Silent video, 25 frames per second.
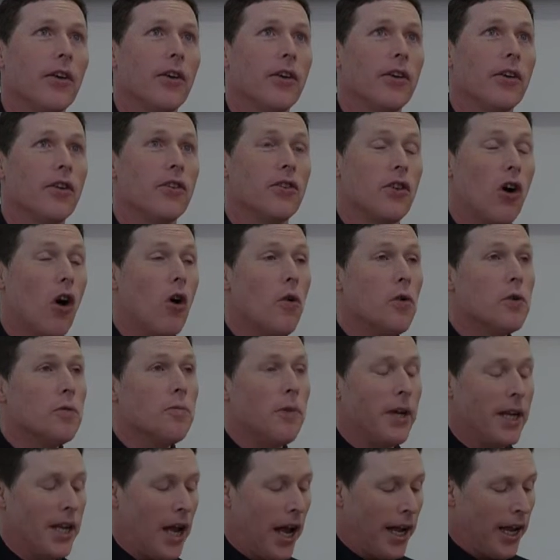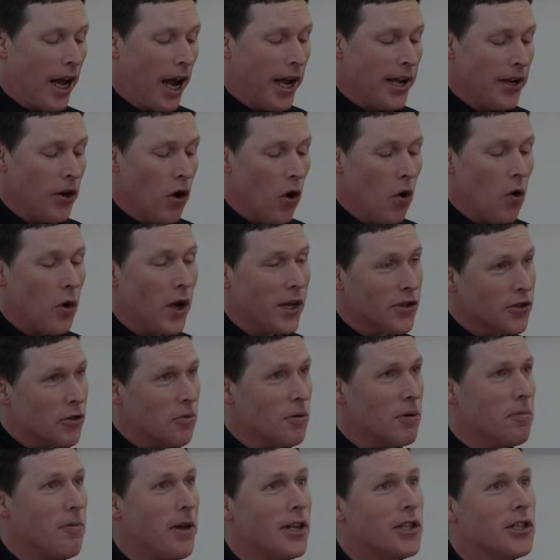there's always been, I know, and
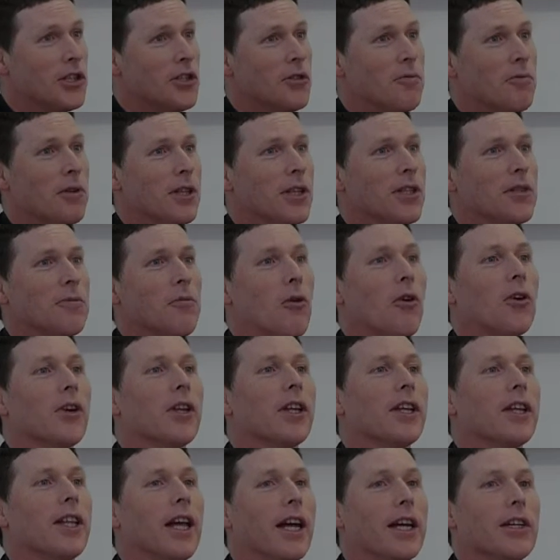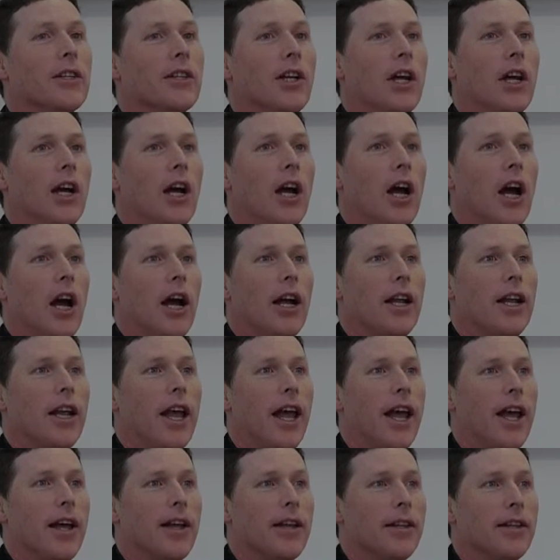somebody mentioned to me this morning that
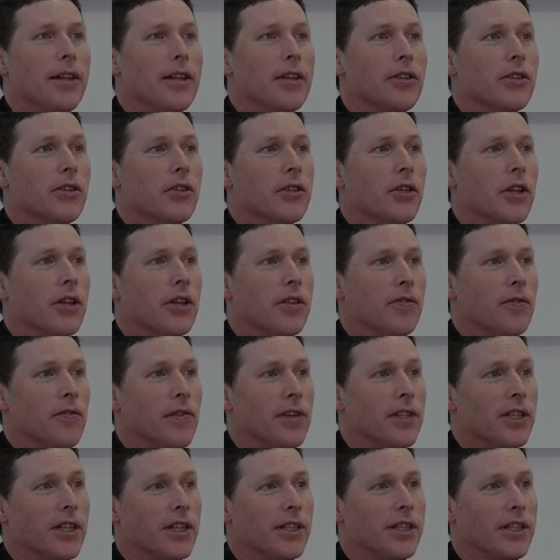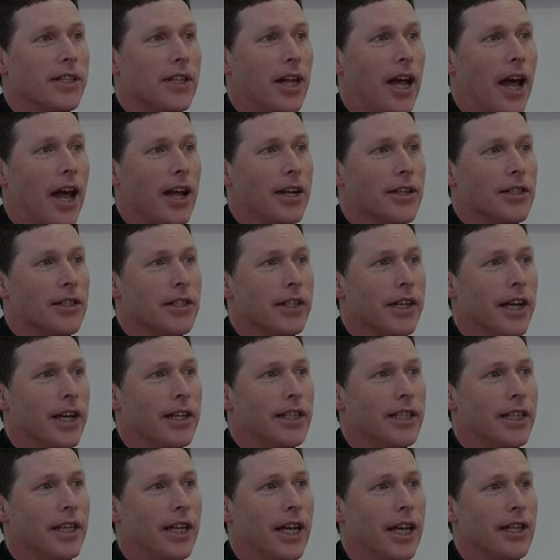this physics at
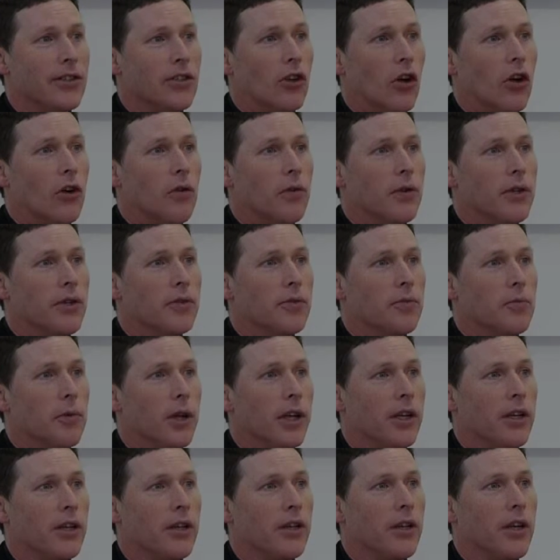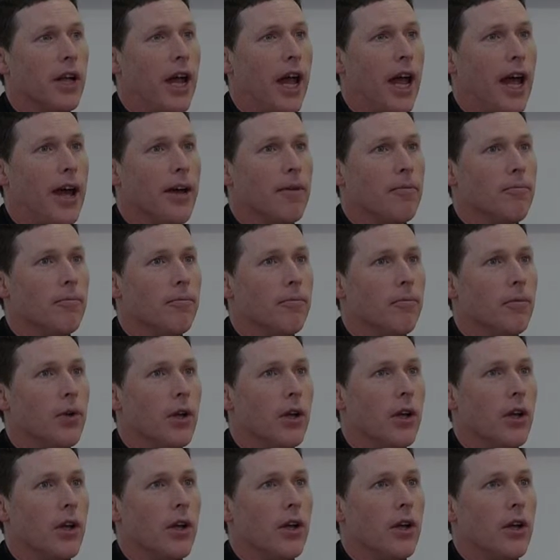DIT has always been
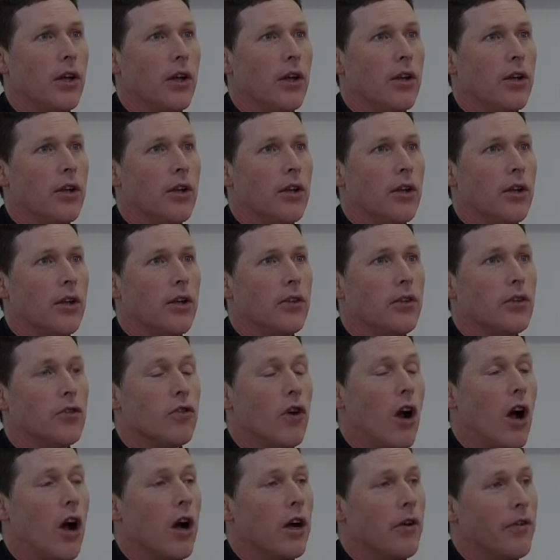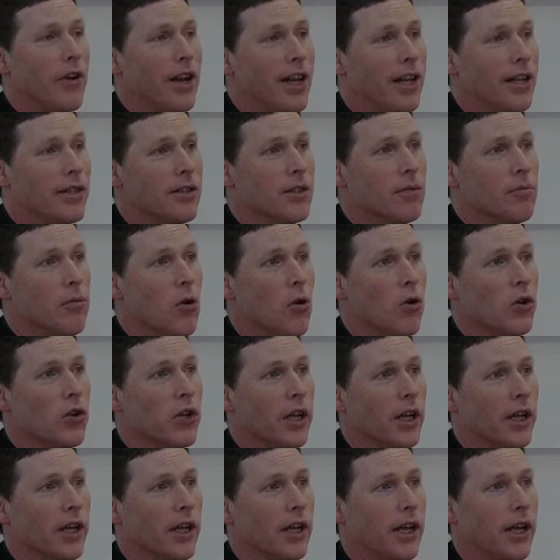strong really in
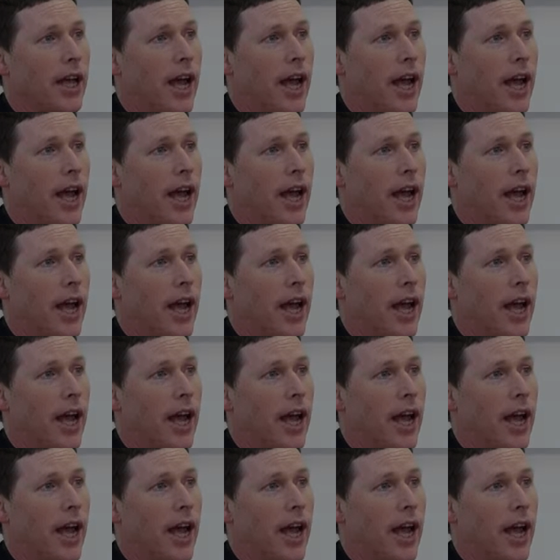supporting